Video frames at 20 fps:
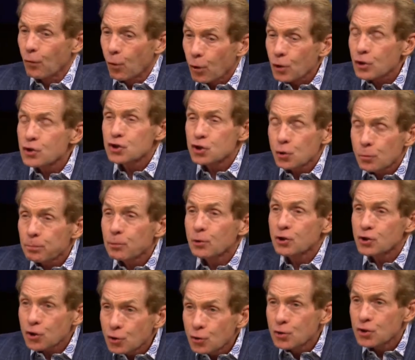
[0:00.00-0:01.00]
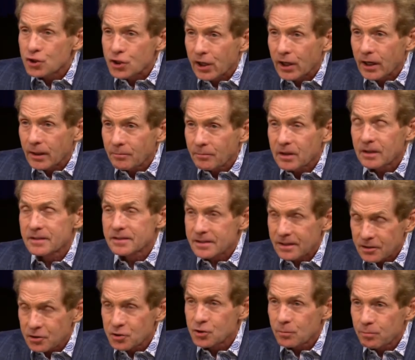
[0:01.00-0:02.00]
before Super Tuesday,
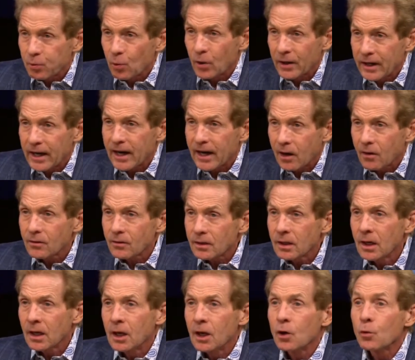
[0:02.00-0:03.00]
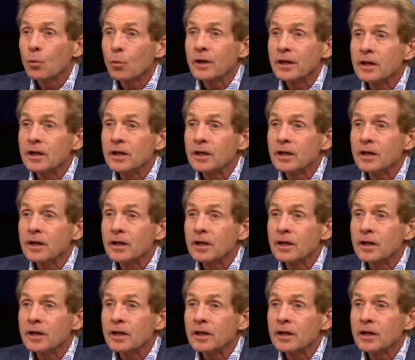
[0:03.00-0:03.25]
because as you point out, we